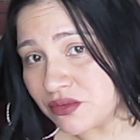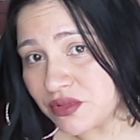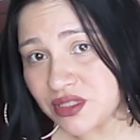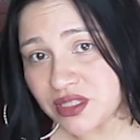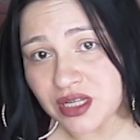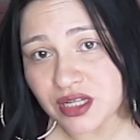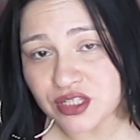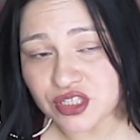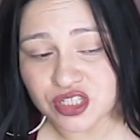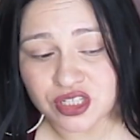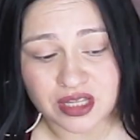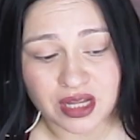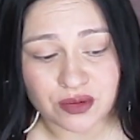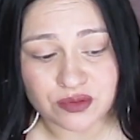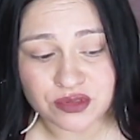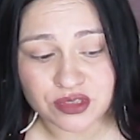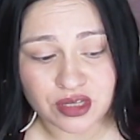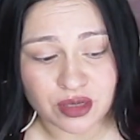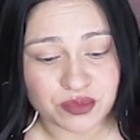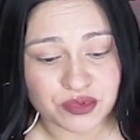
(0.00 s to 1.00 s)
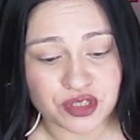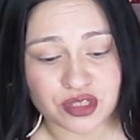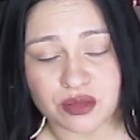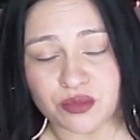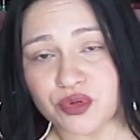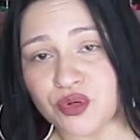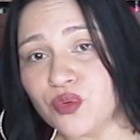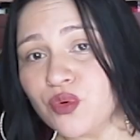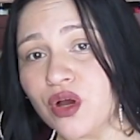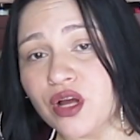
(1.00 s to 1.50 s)
retention. That was option
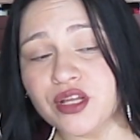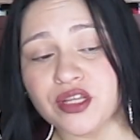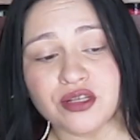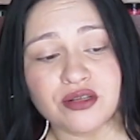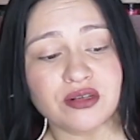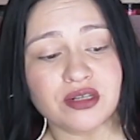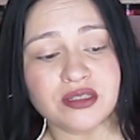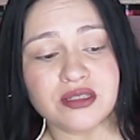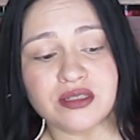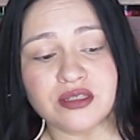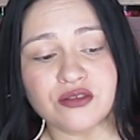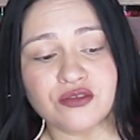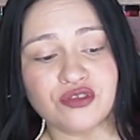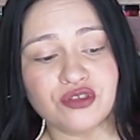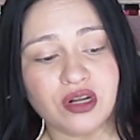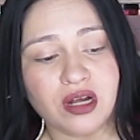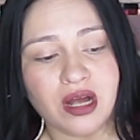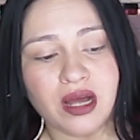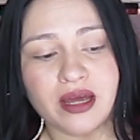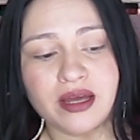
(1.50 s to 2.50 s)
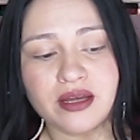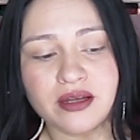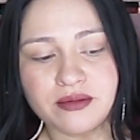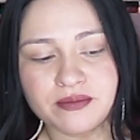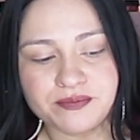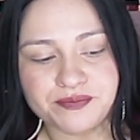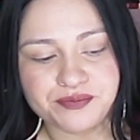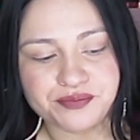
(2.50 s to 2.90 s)
number 1. You can still try it.